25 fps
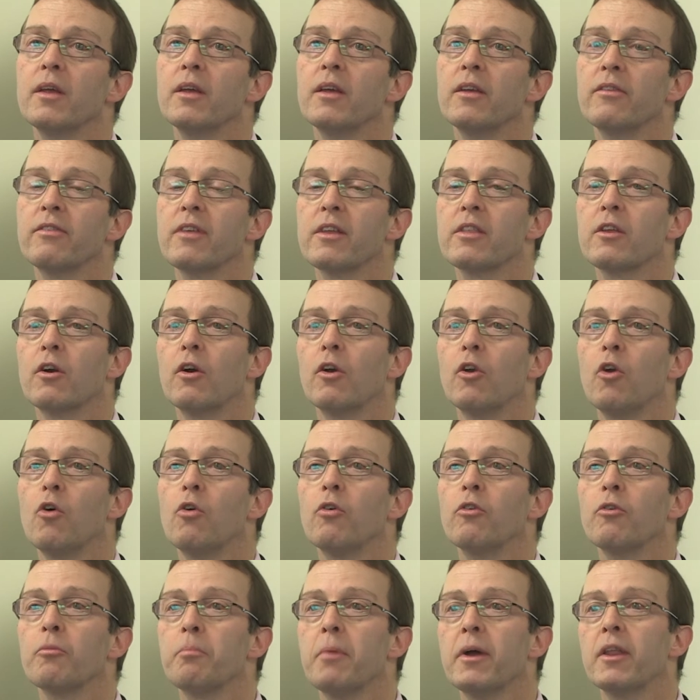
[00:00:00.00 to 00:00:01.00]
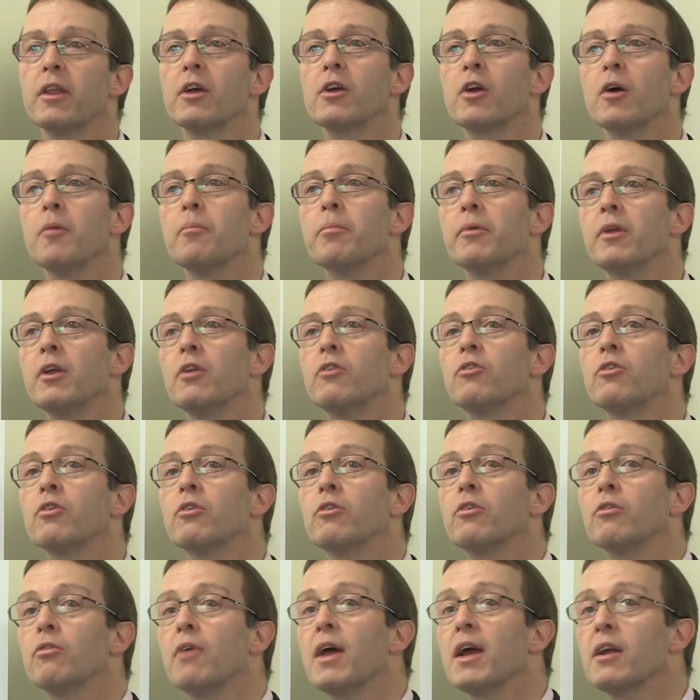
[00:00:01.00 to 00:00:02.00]
is that there are loans by the company to
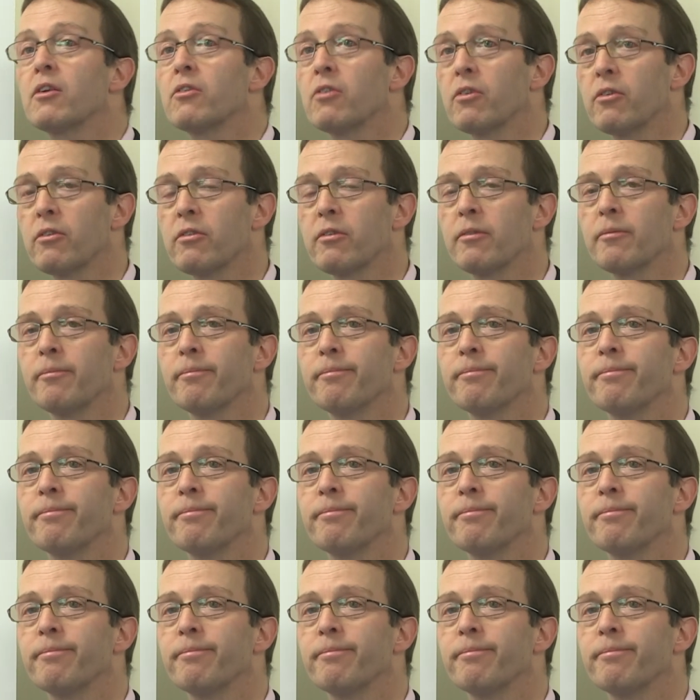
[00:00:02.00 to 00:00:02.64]
directors.